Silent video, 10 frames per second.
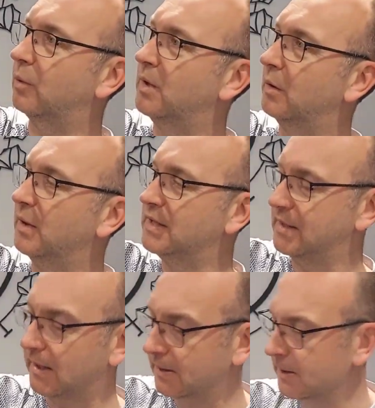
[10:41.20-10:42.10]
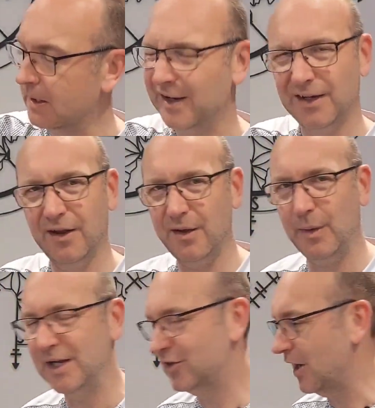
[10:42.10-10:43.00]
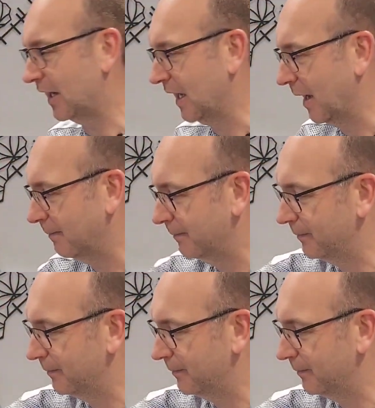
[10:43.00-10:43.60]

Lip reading: warm in the winter. Lightweight jacket.